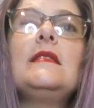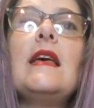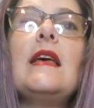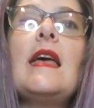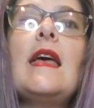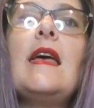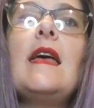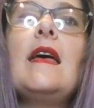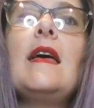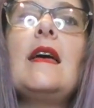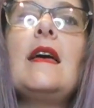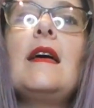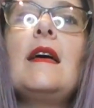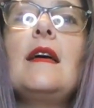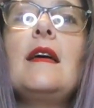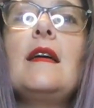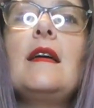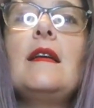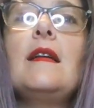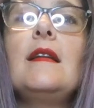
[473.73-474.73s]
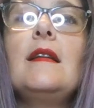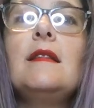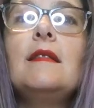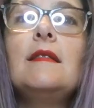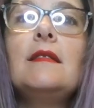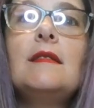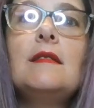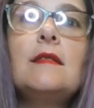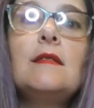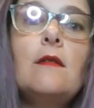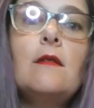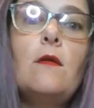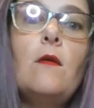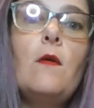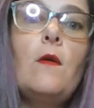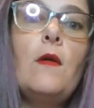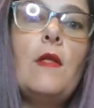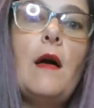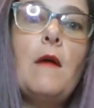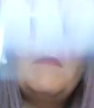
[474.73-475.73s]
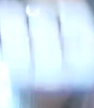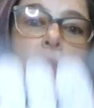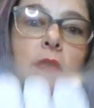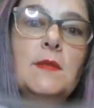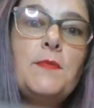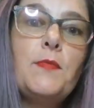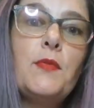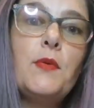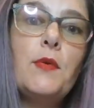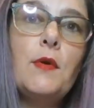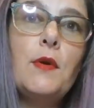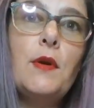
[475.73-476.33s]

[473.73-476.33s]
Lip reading: Sand. Oh, that one's